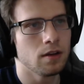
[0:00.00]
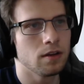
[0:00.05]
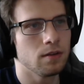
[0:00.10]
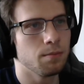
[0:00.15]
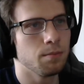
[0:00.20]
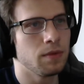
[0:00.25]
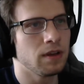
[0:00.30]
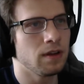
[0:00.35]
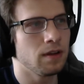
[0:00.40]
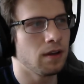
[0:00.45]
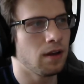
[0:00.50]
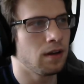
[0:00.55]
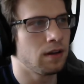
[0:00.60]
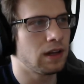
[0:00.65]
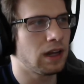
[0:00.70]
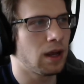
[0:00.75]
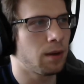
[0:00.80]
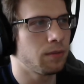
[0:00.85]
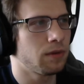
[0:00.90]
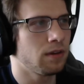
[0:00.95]
being
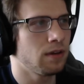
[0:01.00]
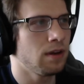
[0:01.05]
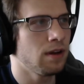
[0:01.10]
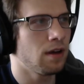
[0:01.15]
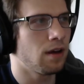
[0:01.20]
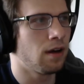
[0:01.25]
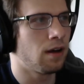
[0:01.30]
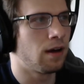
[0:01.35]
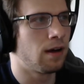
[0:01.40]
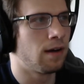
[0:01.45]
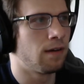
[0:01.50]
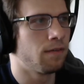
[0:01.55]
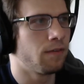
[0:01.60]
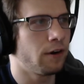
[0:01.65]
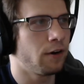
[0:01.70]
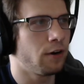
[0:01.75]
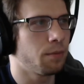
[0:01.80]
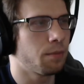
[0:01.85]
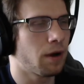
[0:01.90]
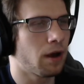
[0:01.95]
adapted,
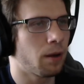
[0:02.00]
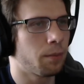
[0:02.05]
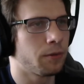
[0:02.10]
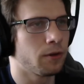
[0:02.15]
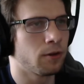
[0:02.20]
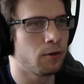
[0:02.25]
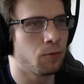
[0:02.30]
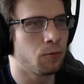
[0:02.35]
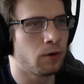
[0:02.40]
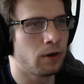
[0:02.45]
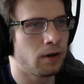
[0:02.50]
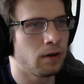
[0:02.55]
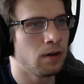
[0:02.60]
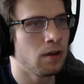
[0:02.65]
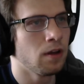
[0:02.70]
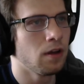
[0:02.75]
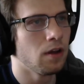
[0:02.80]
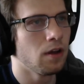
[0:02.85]
very popular one.